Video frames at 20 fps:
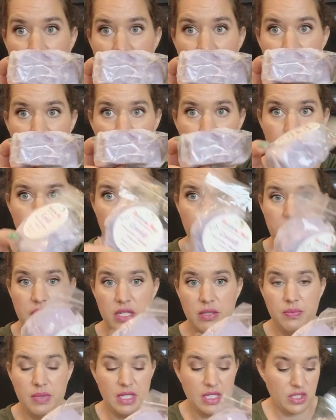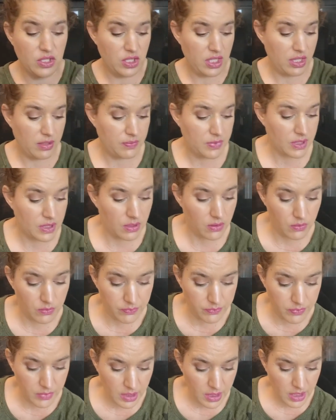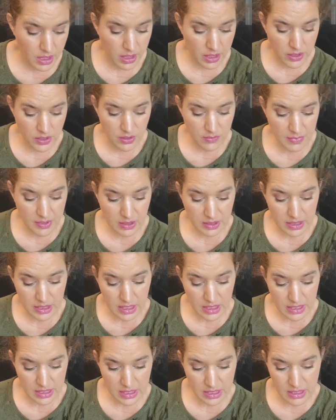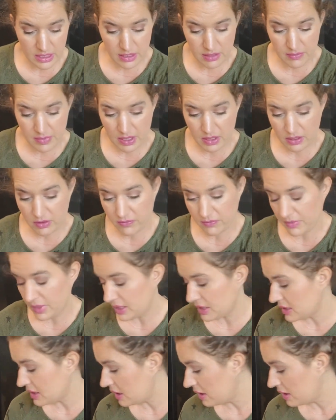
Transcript: these are pretty big shapes, so I should be able to get a decent amount of melts out